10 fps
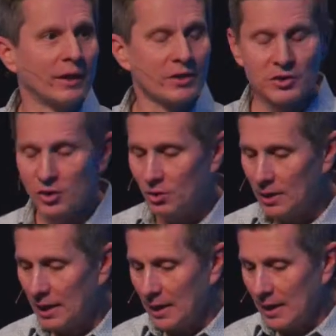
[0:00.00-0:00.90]
And so
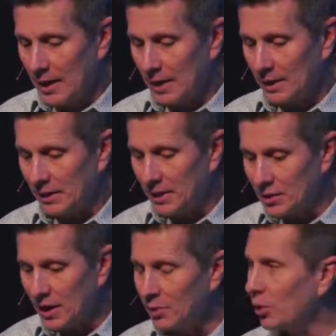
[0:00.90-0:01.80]
uh, he
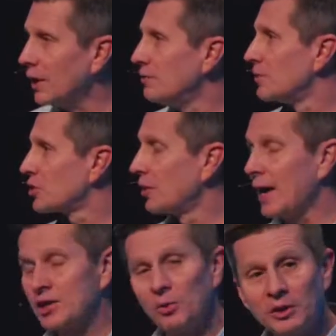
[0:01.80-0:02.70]
said he would. So he
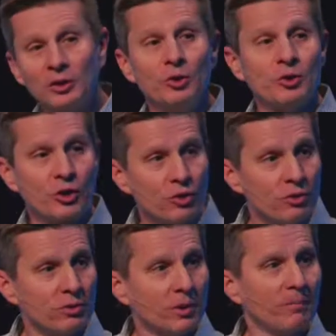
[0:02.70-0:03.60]
actually went to Luke
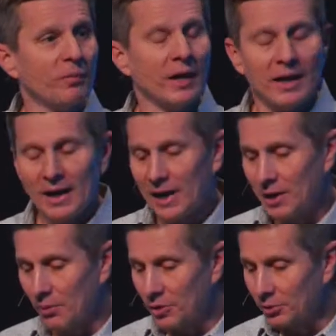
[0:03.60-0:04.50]
2, and he
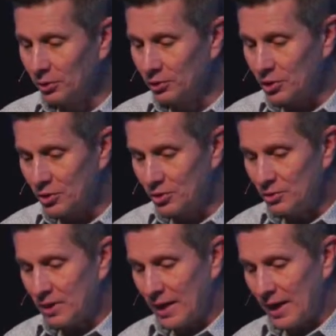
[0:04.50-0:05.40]
read through Luke
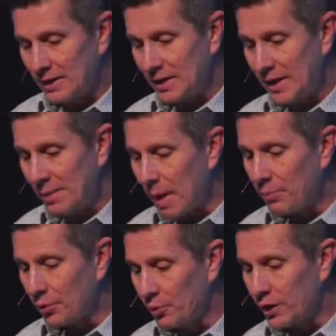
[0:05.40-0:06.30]
2, and he came up
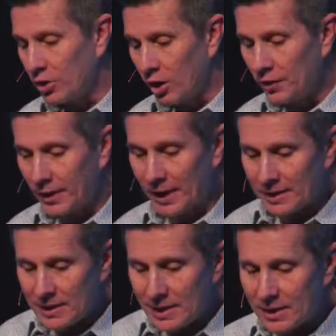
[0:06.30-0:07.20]
with what he called the
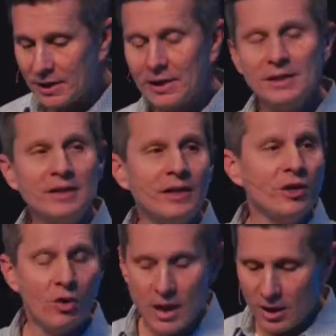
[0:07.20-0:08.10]
Cantique de
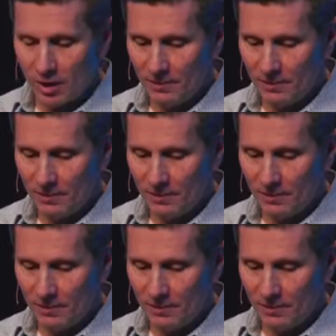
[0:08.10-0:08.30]
Noël.